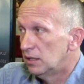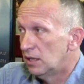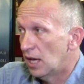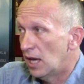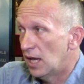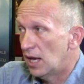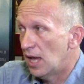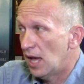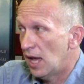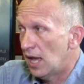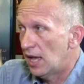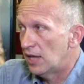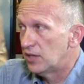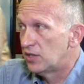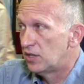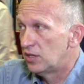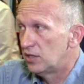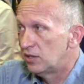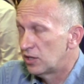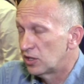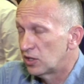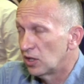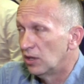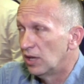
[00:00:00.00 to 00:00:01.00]
that
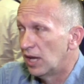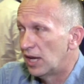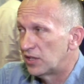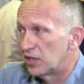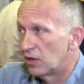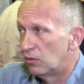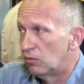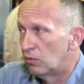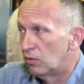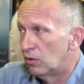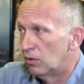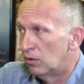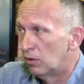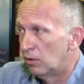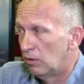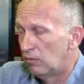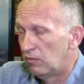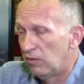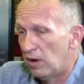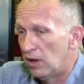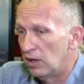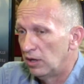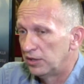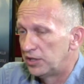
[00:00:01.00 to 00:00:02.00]
still has a
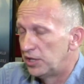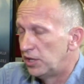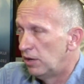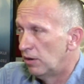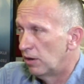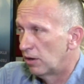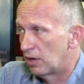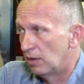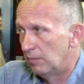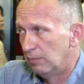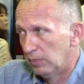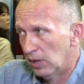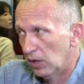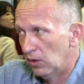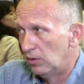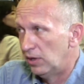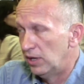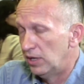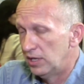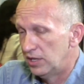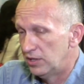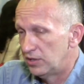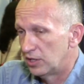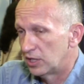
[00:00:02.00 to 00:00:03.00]
rural volunteer
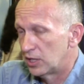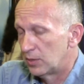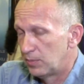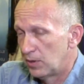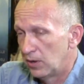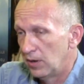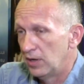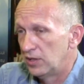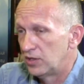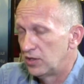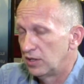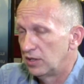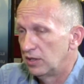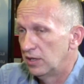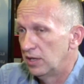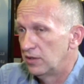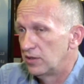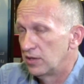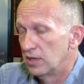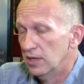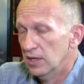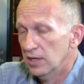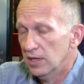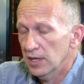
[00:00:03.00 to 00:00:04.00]
component is experiencing
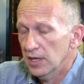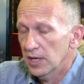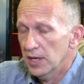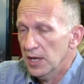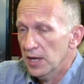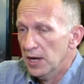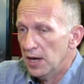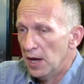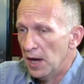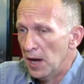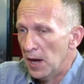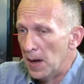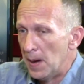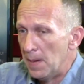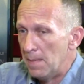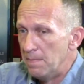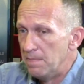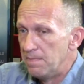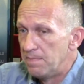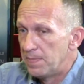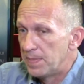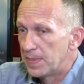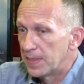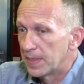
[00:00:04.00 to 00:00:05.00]
this. Right.